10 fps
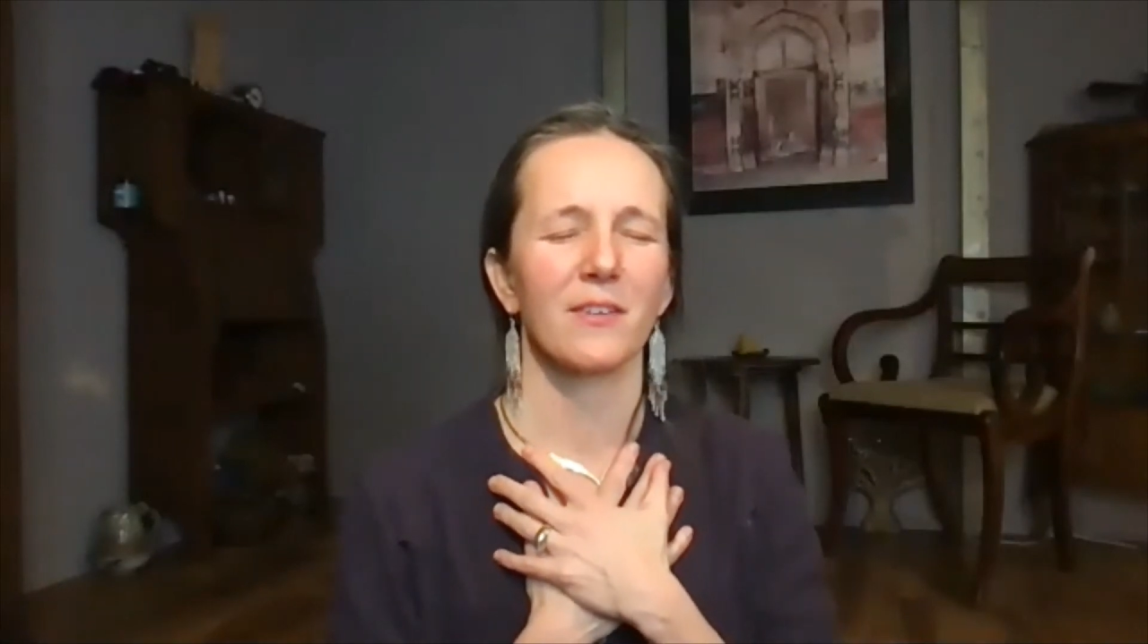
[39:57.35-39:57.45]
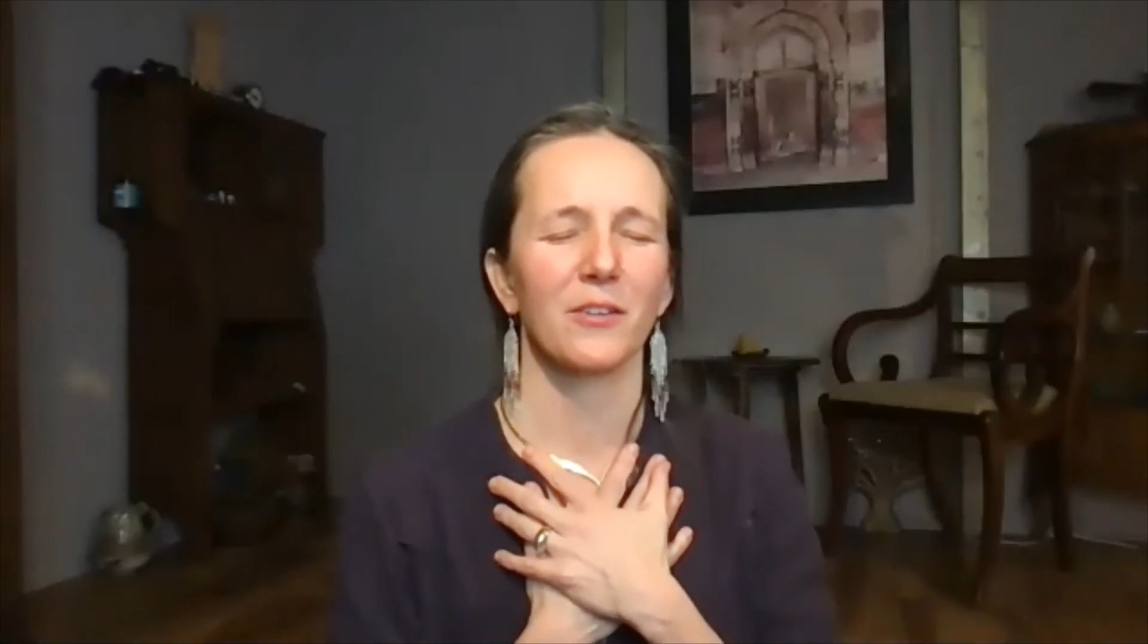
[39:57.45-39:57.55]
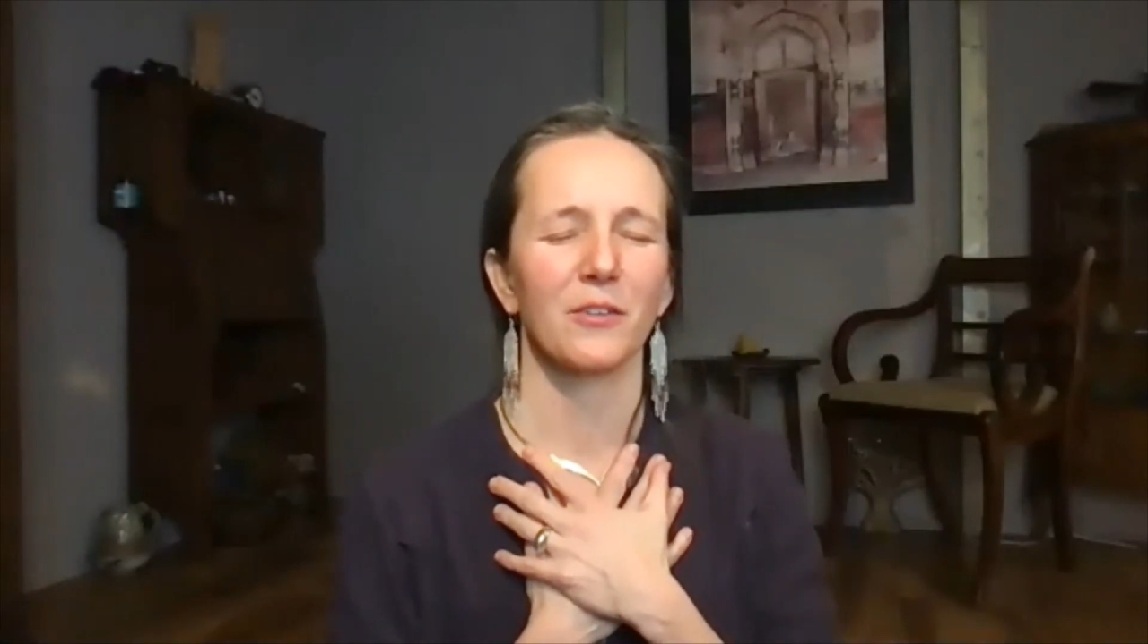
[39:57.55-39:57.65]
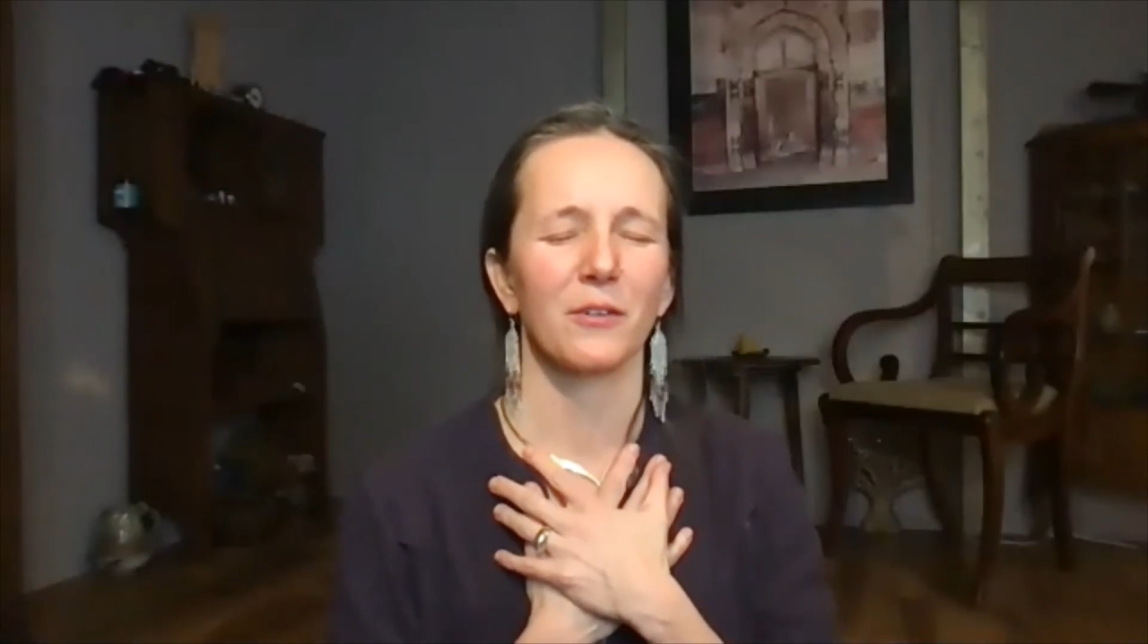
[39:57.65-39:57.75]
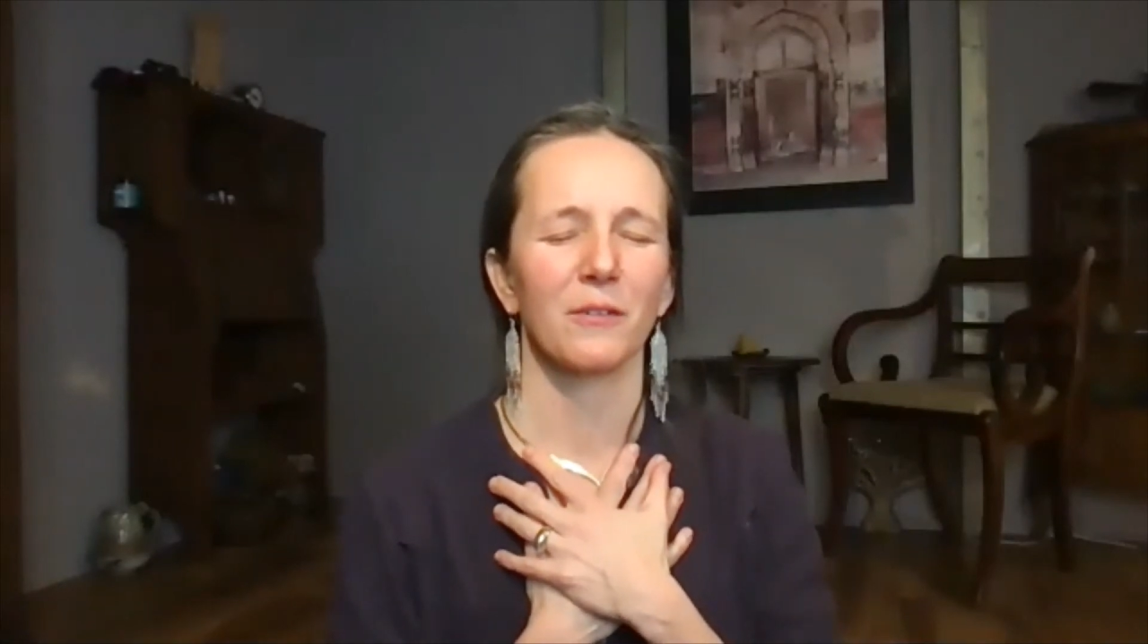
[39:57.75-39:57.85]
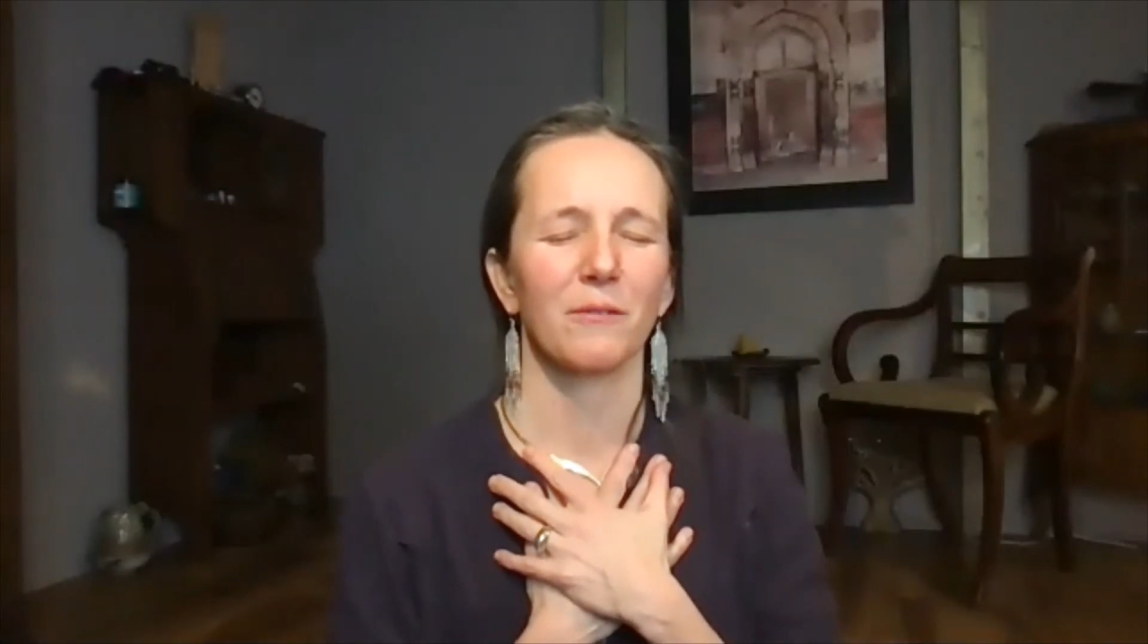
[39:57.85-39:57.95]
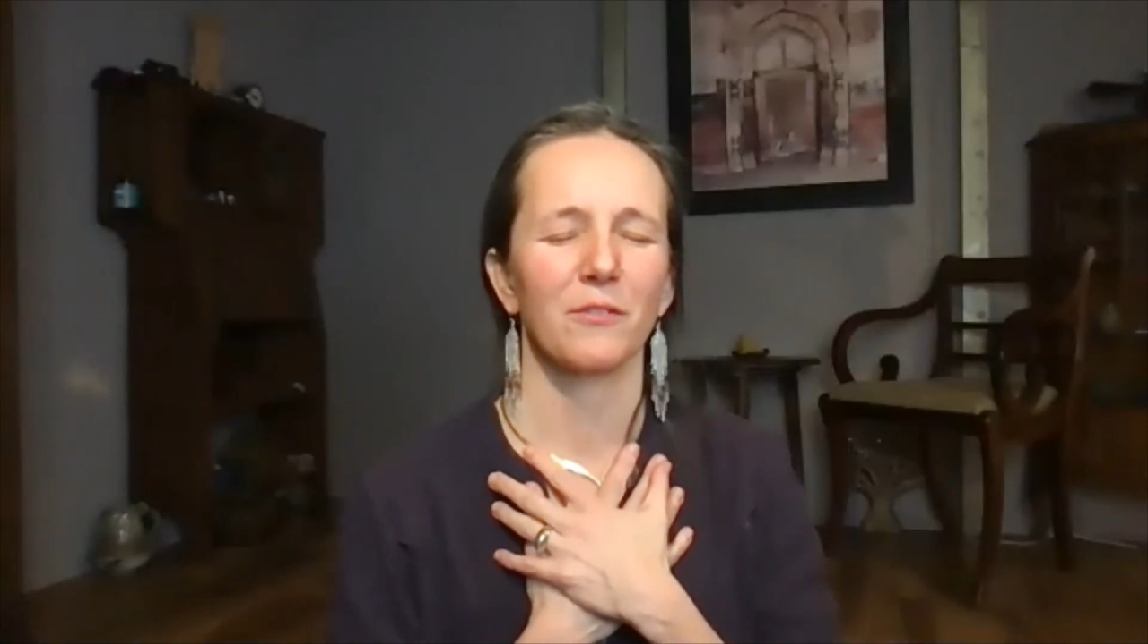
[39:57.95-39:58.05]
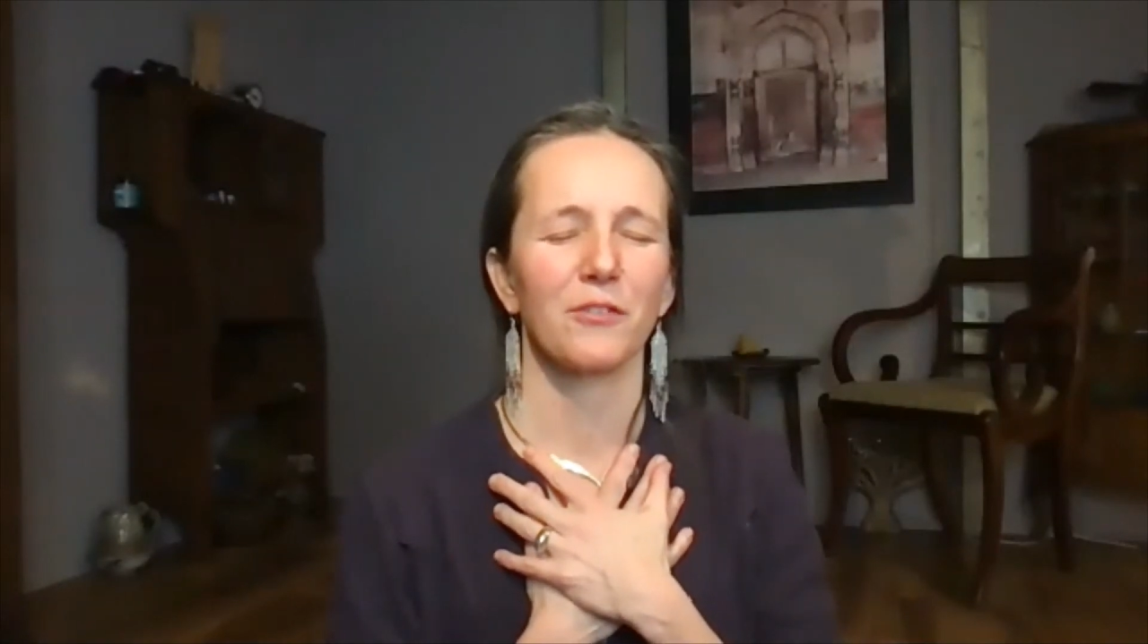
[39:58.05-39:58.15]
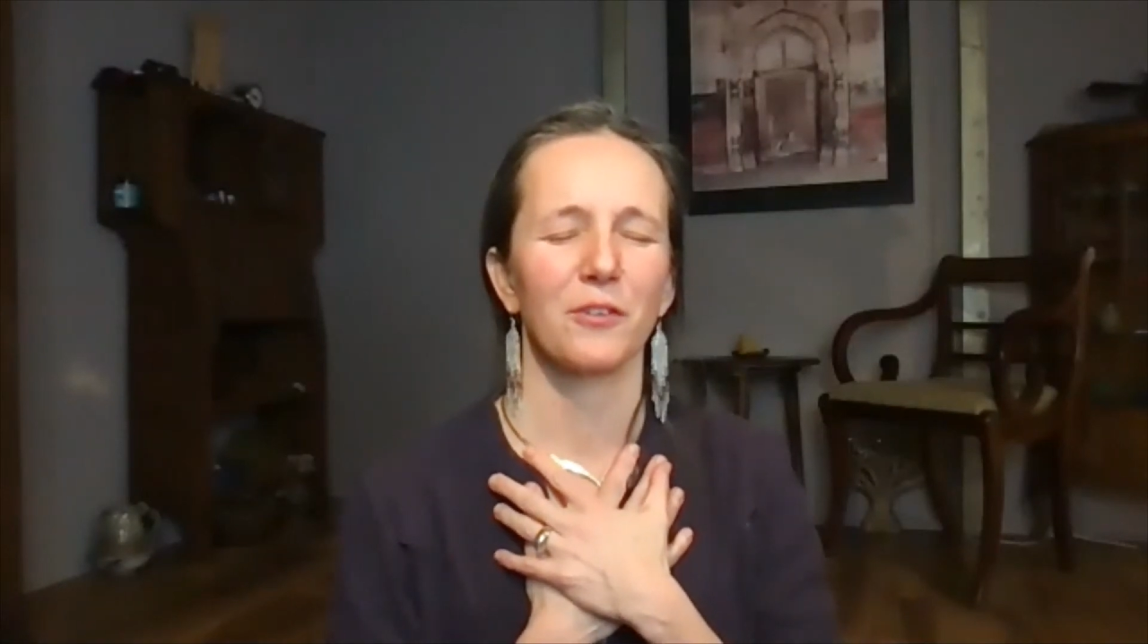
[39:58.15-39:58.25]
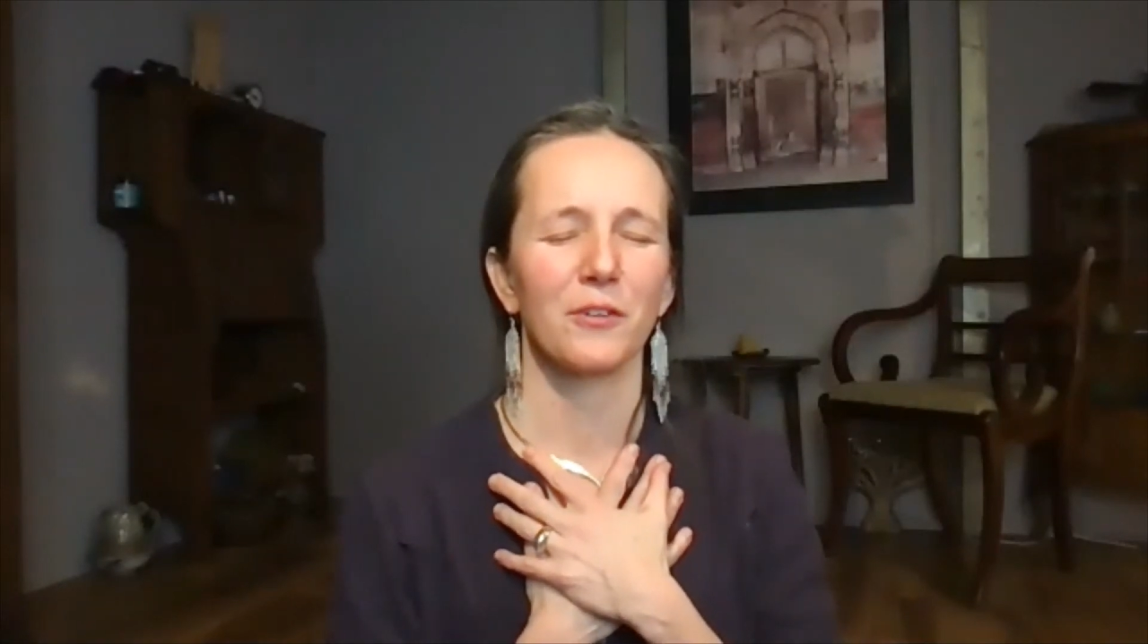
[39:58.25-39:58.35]
on your
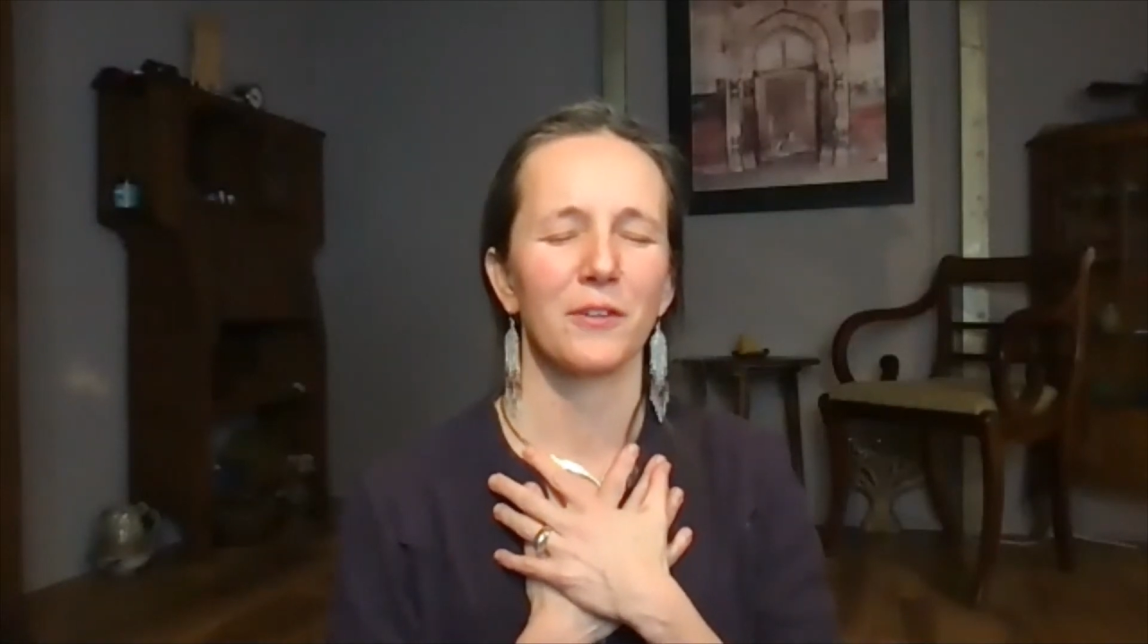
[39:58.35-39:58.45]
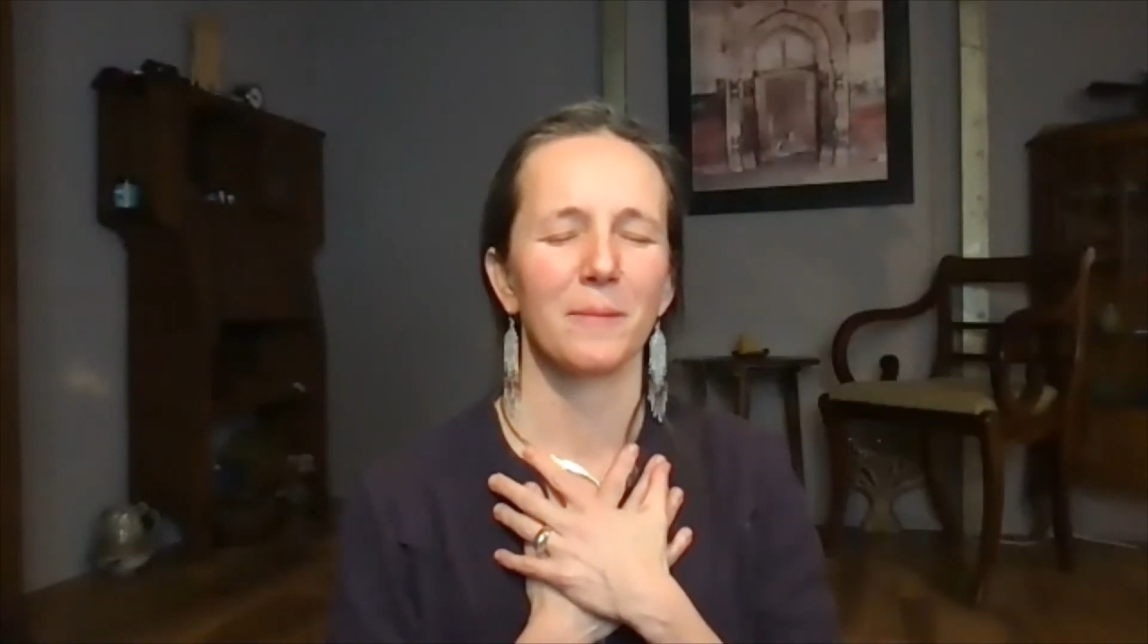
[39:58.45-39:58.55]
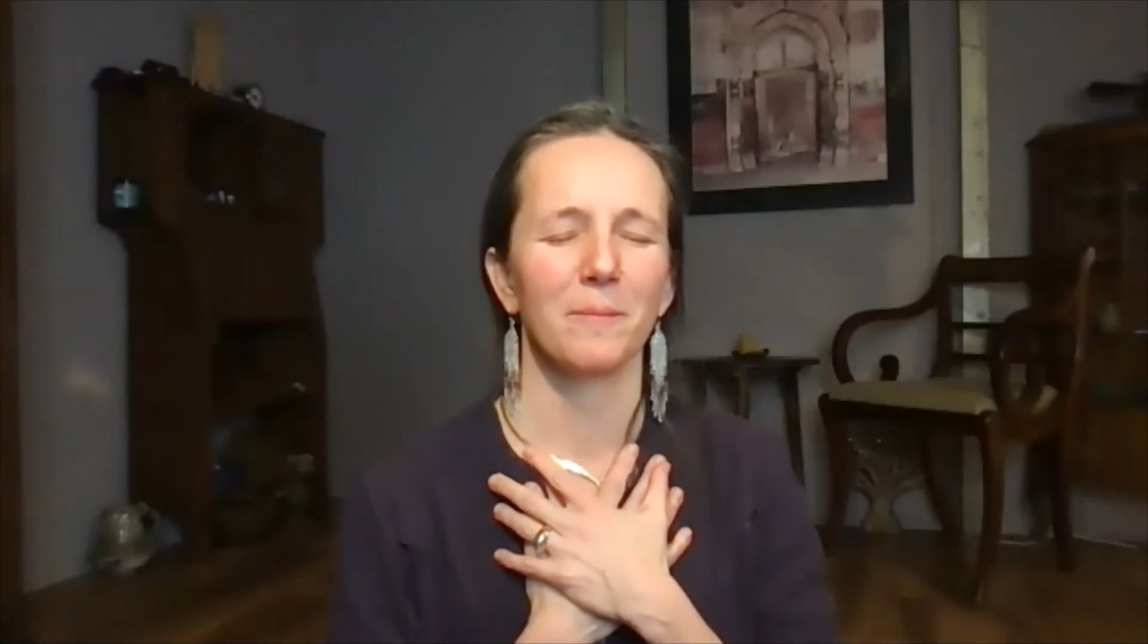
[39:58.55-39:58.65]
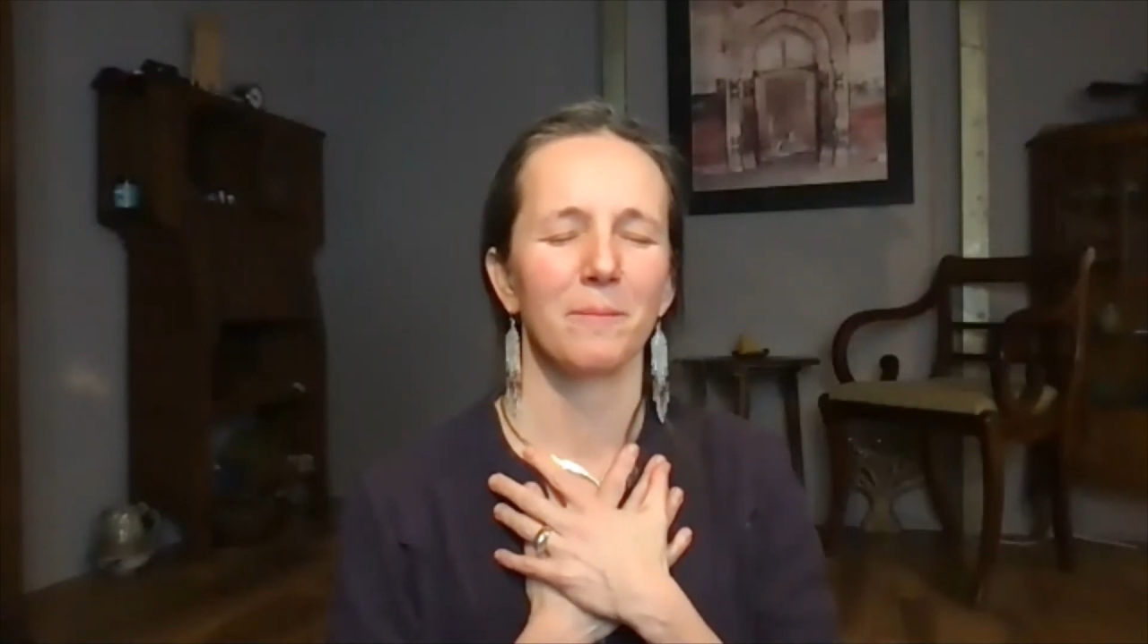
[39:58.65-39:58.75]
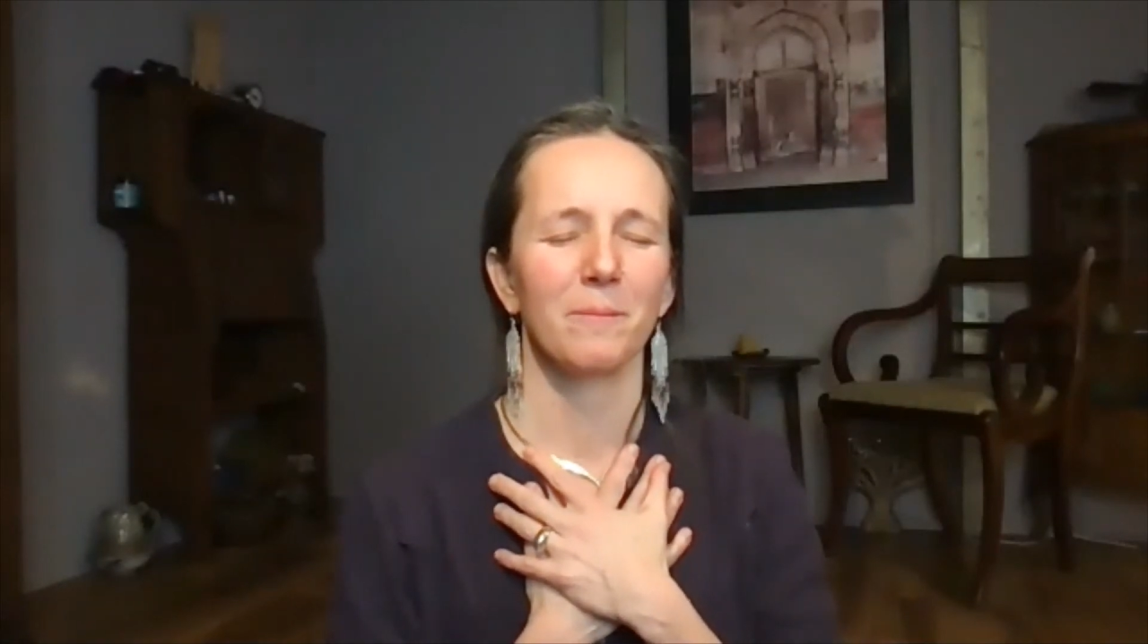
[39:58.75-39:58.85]
sternum.